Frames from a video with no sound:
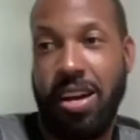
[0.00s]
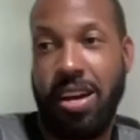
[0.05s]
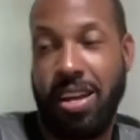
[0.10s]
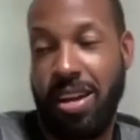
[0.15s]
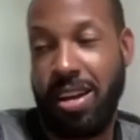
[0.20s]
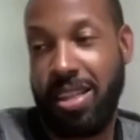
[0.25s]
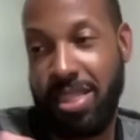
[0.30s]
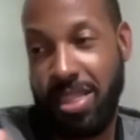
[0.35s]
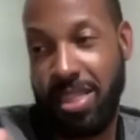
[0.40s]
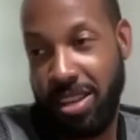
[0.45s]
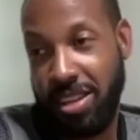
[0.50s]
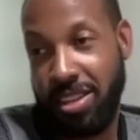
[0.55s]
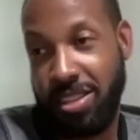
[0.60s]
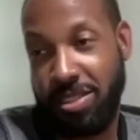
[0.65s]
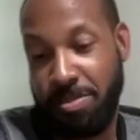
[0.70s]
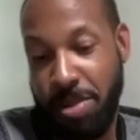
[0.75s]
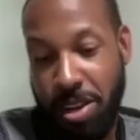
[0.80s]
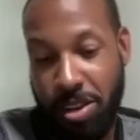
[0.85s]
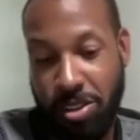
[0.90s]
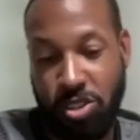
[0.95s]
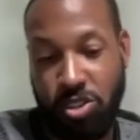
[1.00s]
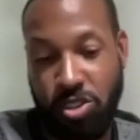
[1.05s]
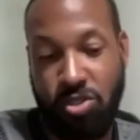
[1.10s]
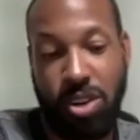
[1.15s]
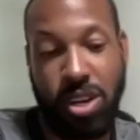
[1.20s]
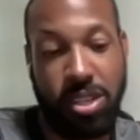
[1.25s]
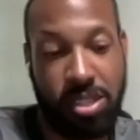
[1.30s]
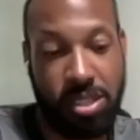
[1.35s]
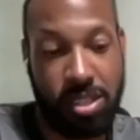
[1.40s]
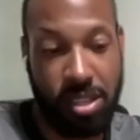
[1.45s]
I think it's about
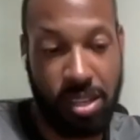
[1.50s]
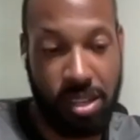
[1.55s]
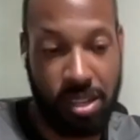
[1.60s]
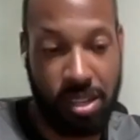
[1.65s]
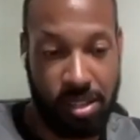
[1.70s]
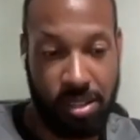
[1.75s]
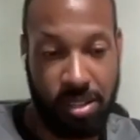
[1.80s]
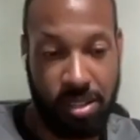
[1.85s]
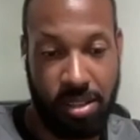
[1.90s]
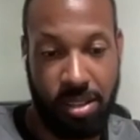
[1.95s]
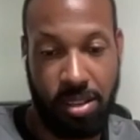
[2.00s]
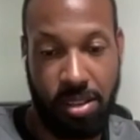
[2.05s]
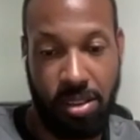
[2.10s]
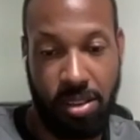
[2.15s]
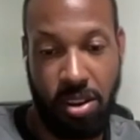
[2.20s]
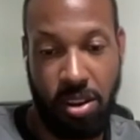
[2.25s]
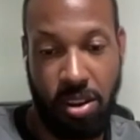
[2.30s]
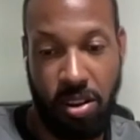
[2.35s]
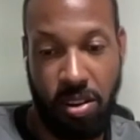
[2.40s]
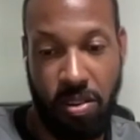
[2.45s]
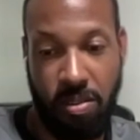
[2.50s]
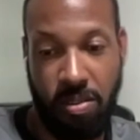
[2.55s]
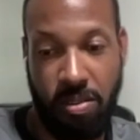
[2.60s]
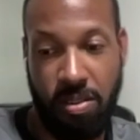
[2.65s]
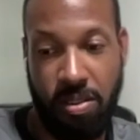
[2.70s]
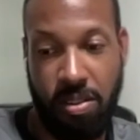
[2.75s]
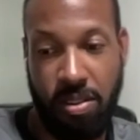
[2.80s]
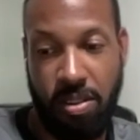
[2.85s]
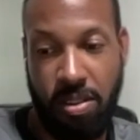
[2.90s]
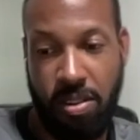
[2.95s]
trusting, you
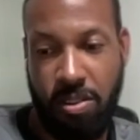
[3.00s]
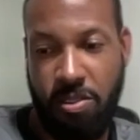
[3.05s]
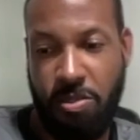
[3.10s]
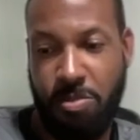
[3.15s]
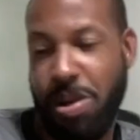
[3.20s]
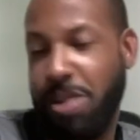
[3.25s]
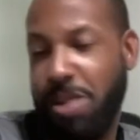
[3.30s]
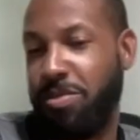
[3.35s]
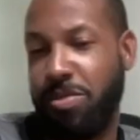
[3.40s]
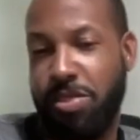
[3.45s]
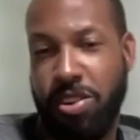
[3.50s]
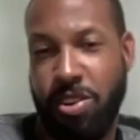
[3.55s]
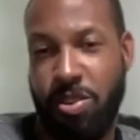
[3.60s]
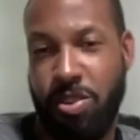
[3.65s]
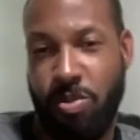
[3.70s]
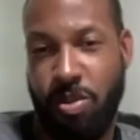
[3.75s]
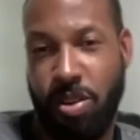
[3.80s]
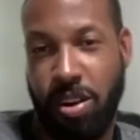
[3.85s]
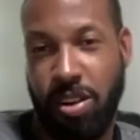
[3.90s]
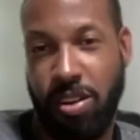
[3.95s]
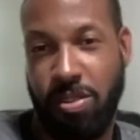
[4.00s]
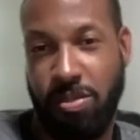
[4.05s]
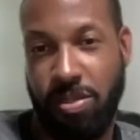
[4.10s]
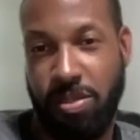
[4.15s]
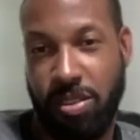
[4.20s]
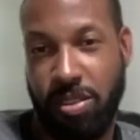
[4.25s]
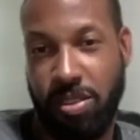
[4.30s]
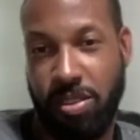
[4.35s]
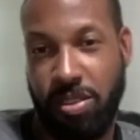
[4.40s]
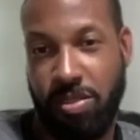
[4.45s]
know, whomever you're working
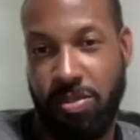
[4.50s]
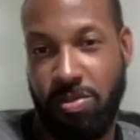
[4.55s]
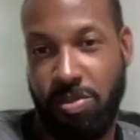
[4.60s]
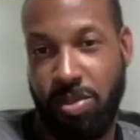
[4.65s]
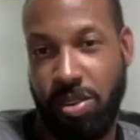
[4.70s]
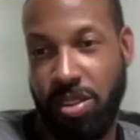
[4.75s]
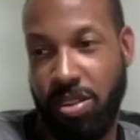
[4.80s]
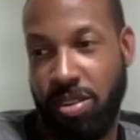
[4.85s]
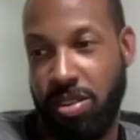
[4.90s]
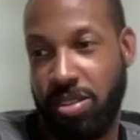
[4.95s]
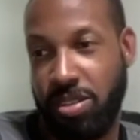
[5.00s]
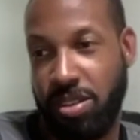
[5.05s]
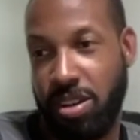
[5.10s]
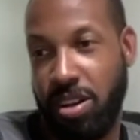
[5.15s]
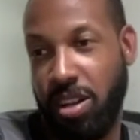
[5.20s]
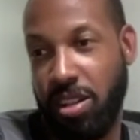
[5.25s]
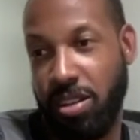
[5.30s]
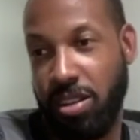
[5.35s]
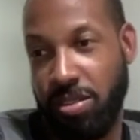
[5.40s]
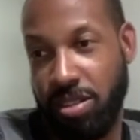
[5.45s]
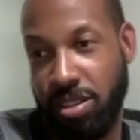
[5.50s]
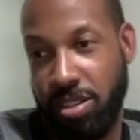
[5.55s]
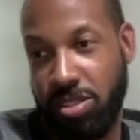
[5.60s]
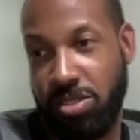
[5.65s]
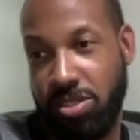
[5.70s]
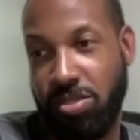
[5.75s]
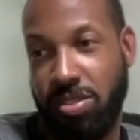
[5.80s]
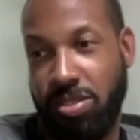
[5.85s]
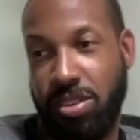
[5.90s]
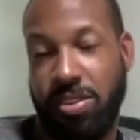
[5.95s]
with, whether it's a
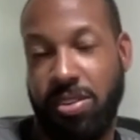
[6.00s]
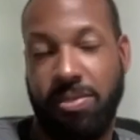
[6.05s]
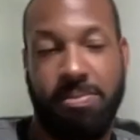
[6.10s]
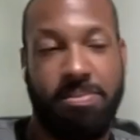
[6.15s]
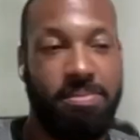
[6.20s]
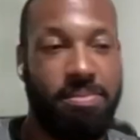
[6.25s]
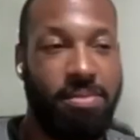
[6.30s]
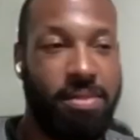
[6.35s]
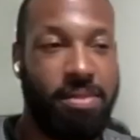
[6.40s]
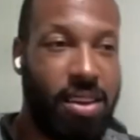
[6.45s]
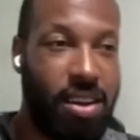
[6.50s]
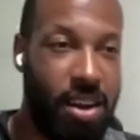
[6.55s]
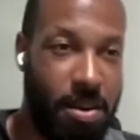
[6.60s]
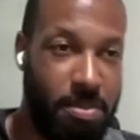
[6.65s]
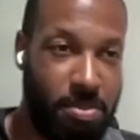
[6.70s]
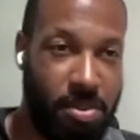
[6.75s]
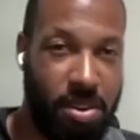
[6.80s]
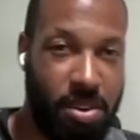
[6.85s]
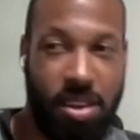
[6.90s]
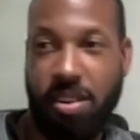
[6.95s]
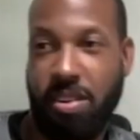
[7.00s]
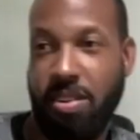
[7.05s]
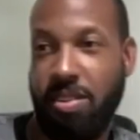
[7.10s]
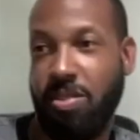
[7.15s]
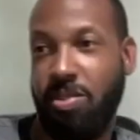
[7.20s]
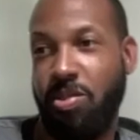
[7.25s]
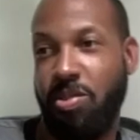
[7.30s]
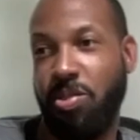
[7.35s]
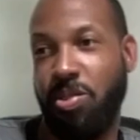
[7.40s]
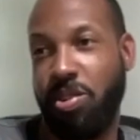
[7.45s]
colorist or
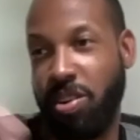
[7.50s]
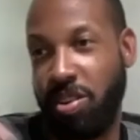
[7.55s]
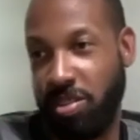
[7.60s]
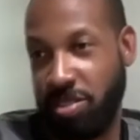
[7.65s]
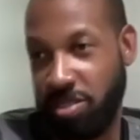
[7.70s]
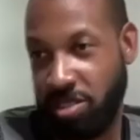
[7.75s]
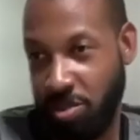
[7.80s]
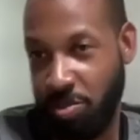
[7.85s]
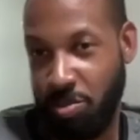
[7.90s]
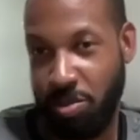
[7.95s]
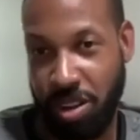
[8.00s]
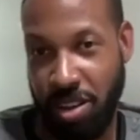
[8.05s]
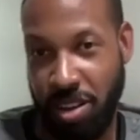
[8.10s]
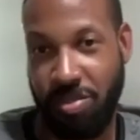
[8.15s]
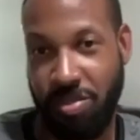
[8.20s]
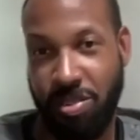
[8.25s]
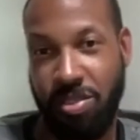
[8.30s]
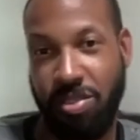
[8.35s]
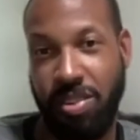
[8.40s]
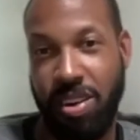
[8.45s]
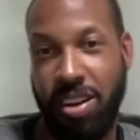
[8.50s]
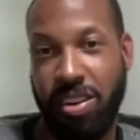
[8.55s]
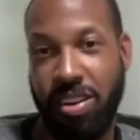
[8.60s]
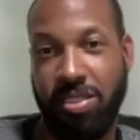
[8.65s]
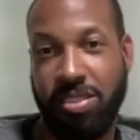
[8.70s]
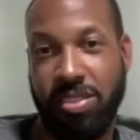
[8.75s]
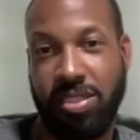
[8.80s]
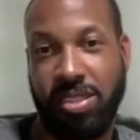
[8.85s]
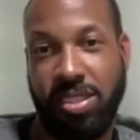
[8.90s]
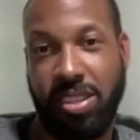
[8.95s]
operator or someone at a rental
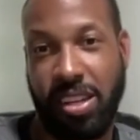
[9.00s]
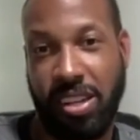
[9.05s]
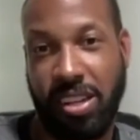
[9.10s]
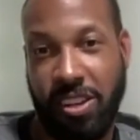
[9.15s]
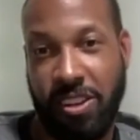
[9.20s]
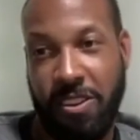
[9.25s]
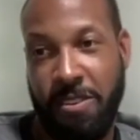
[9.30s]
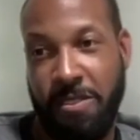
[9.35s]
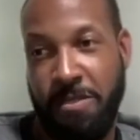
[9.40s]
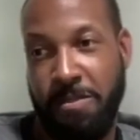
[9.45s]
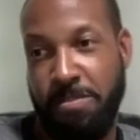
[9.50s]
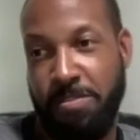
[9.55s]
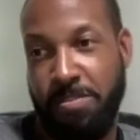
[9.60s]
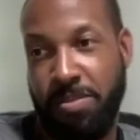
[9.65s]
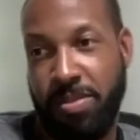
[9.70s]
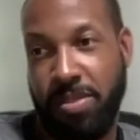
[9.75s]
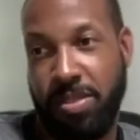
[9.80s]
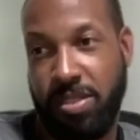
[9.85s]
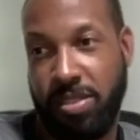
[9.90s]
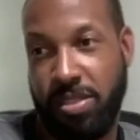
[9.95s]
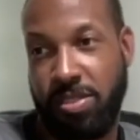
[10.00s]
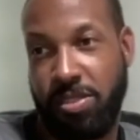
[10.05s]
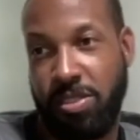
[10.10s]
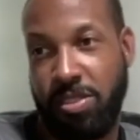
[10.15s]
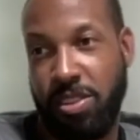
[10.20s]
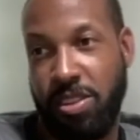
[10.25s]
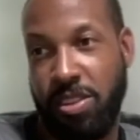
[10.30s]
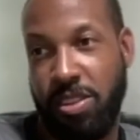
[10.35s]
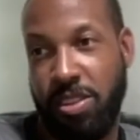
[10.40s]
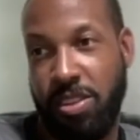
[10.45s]
house, like just